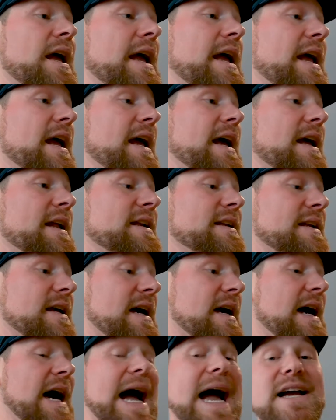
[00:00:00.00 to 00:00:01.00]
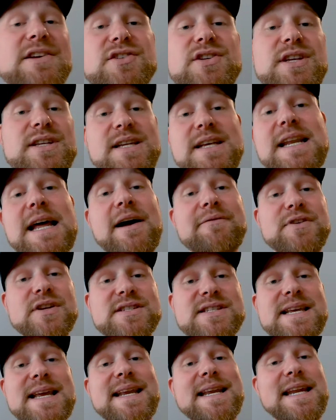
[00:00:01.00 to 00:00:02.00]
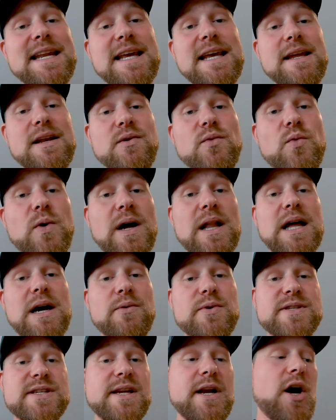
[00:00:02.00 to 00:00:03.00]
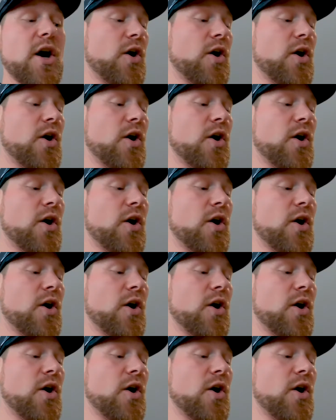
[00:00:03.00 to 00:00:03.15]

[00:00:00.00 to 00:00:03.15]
and I actually did have to send it in while I was at